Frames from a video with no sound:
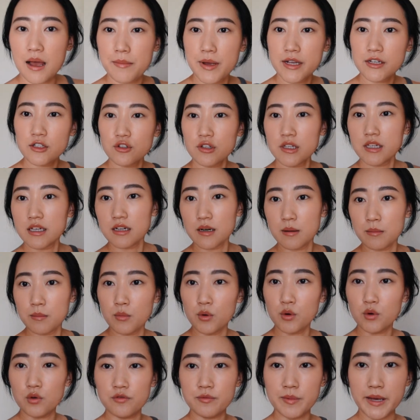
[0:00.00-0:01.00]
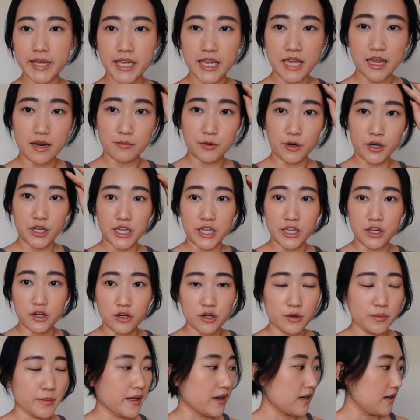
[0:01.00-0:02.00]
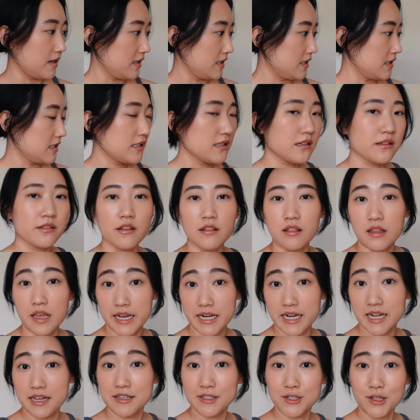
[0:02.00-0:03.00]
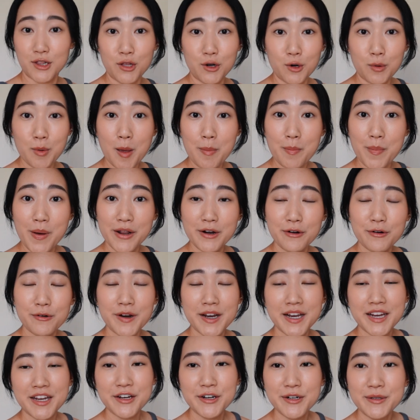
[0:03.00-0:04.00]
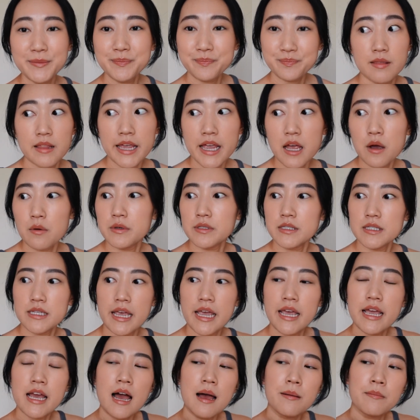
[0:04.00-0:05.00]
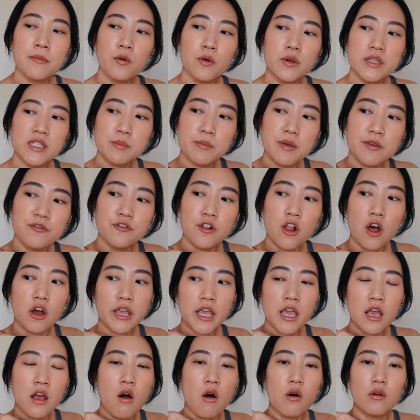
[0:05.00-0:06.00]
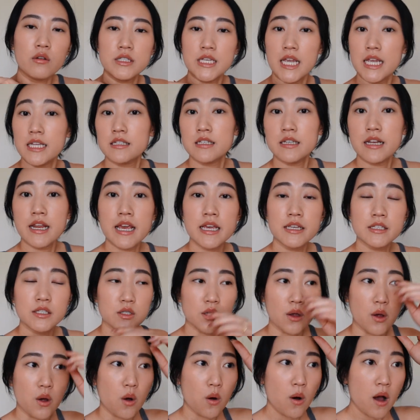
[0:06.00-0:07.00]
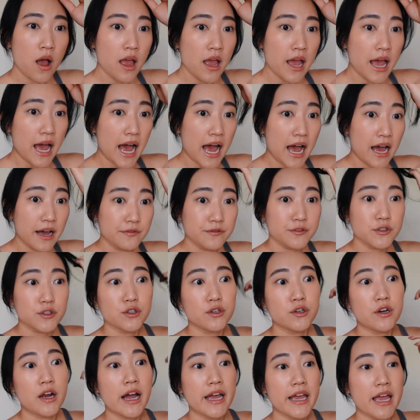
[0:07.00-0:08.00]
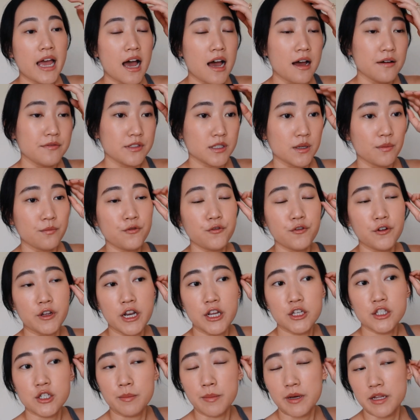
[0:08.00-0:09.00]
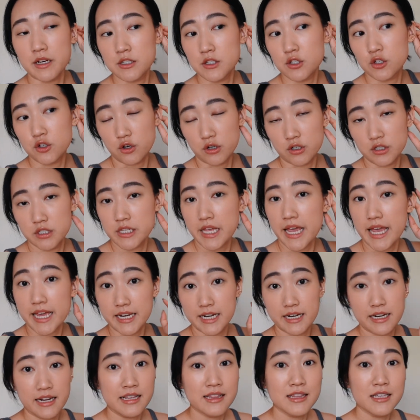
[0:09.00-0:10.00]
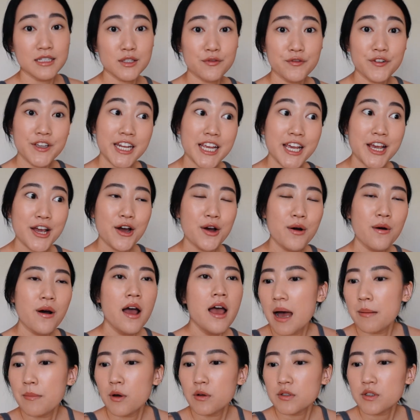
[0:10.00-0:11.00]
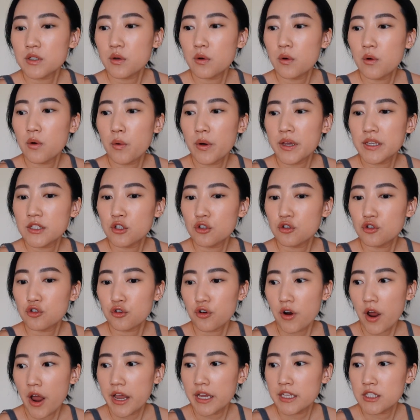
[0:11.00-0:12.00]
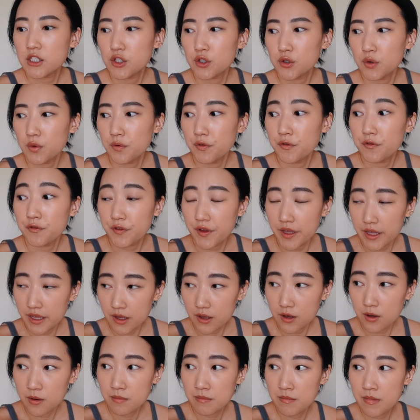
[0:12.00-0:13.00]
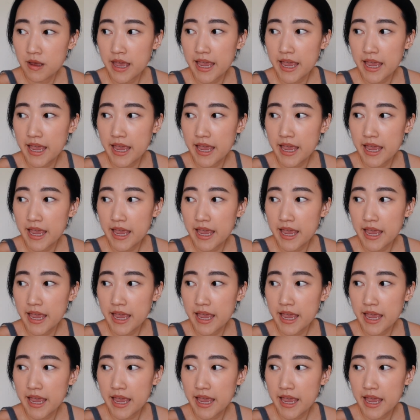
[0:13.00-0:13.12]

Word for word: I'm actually gonna move my camera here because the lighting is a little bit better right here. Like I was saying, I'm going to be vlogging all day today, so after I have some footage, I'm gonna start editing this video. I'm also going to try to film